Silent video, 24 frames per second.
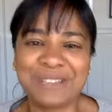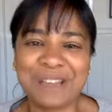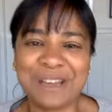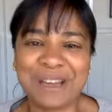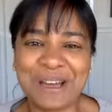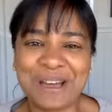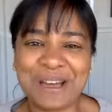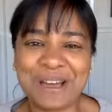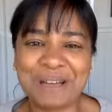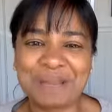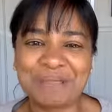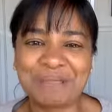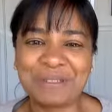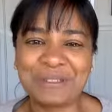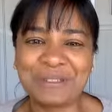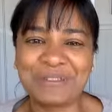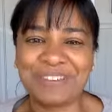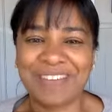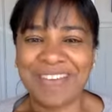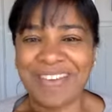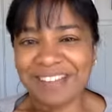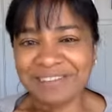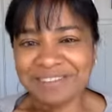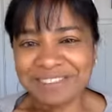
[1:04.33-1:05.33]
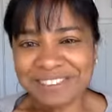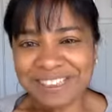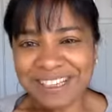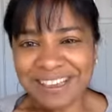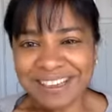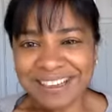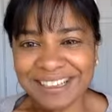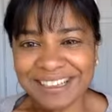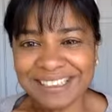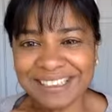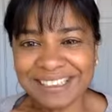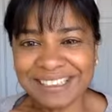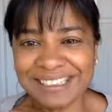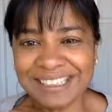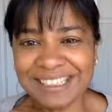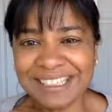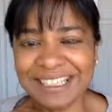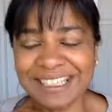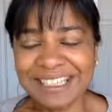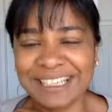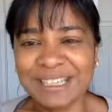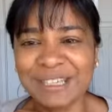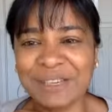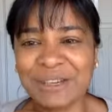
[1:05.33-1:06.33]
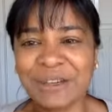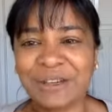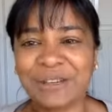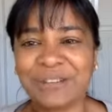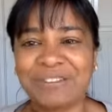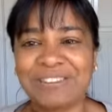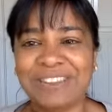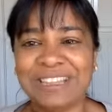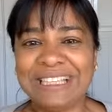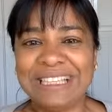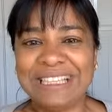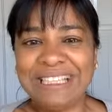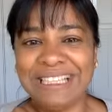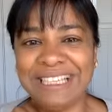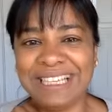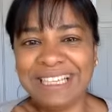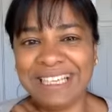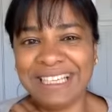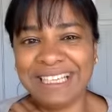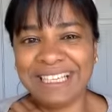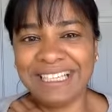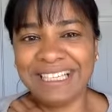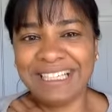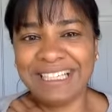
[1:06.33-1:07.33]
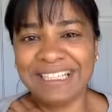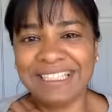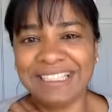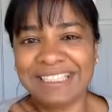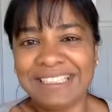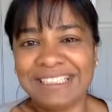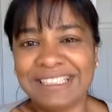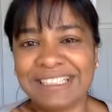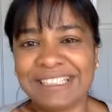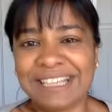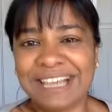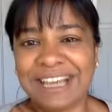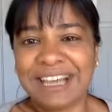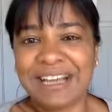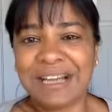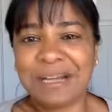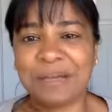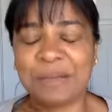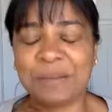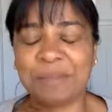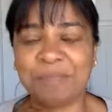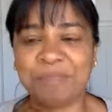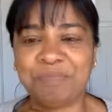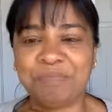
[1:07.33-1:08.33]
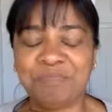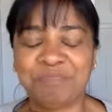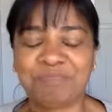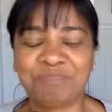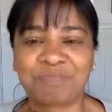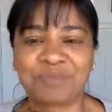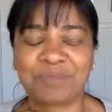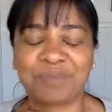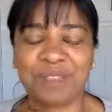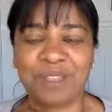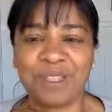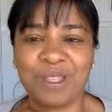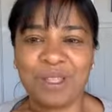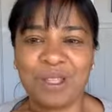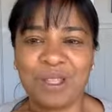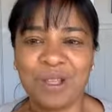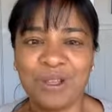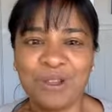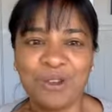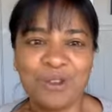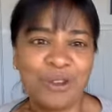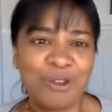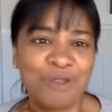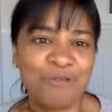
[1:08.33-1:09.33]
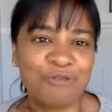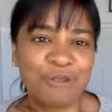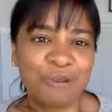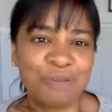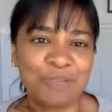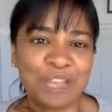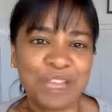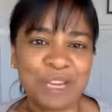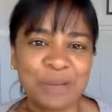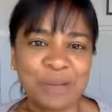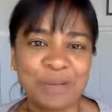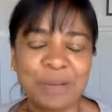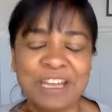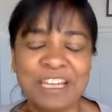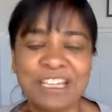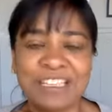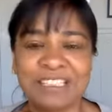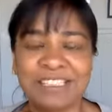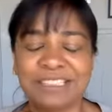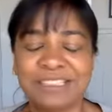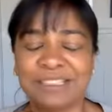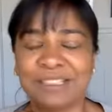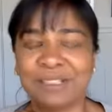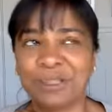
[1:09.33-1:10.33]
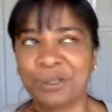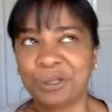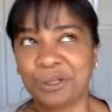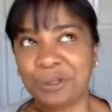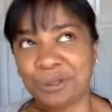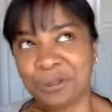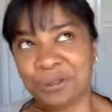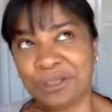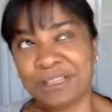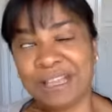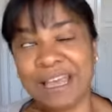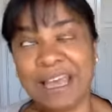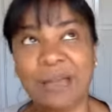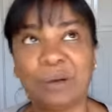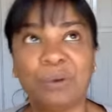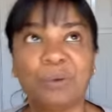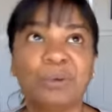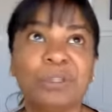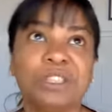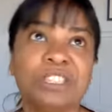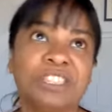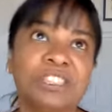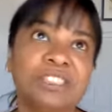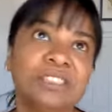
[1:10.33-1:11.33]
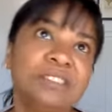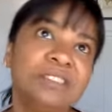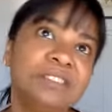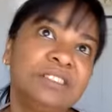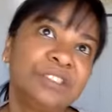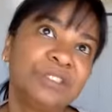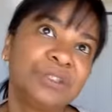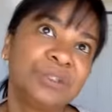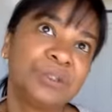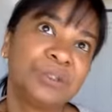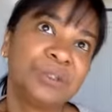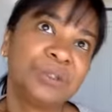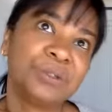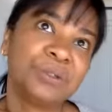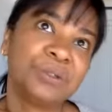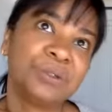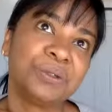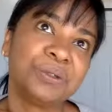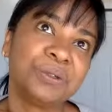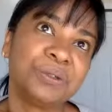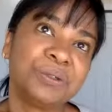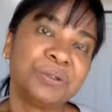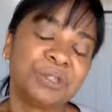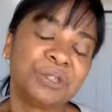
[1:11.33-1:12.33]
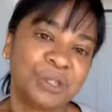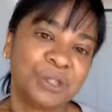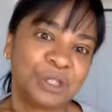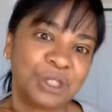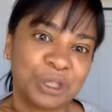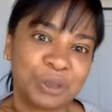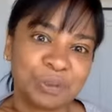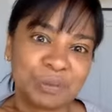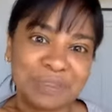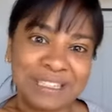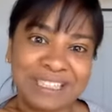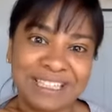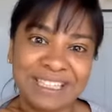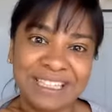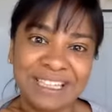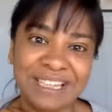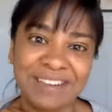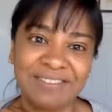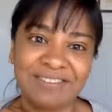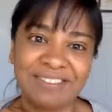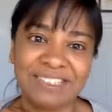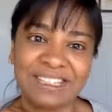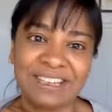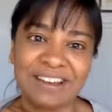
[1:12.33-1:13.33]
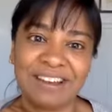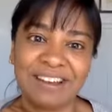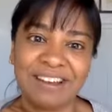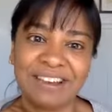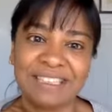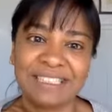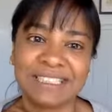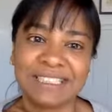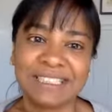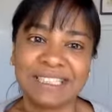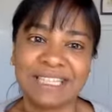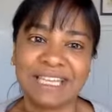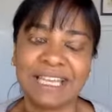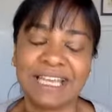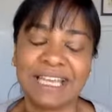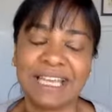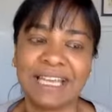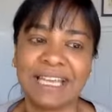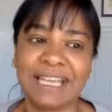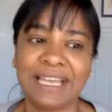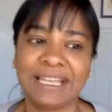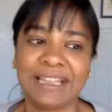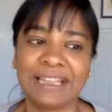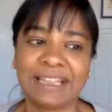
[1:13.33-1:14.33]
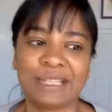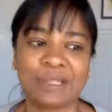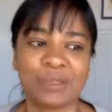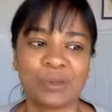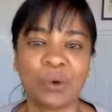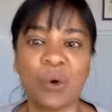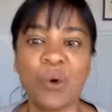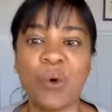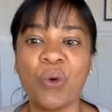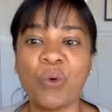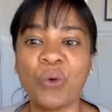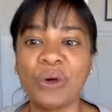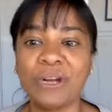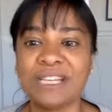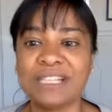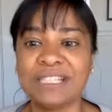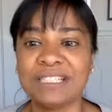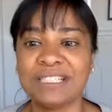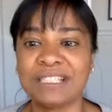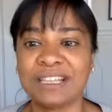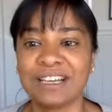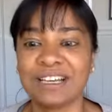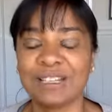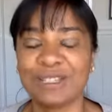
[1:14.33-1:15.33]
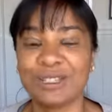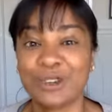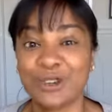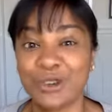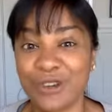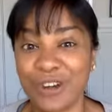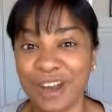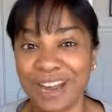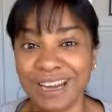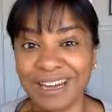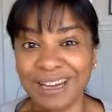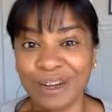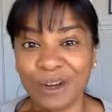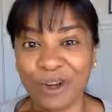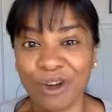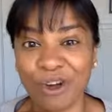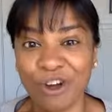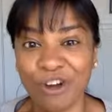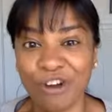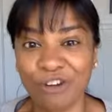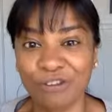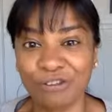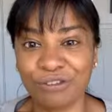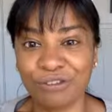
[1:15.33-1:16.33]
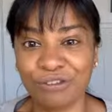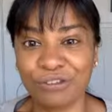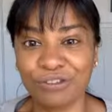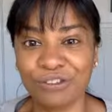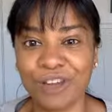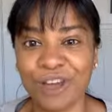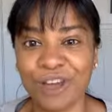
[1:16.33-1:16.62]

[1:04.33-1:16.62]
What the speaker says: types of advertising over the years, gone from Yellow Pages to Google AdWords to social media advertising. There's always a trade-off.